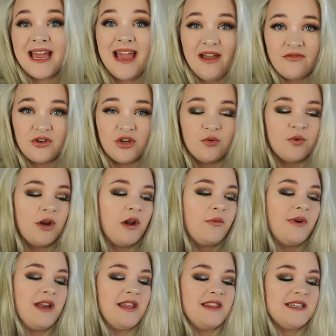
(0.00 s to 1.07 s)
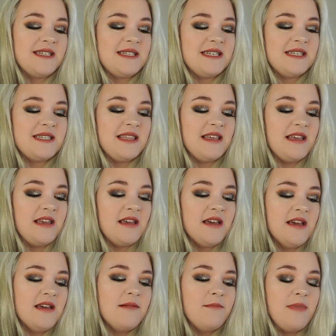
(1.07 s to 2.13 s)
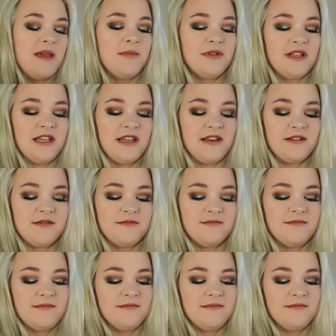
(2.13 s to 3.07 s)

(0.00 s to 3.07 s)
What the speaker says: I have a new one already. This is the Maybelline,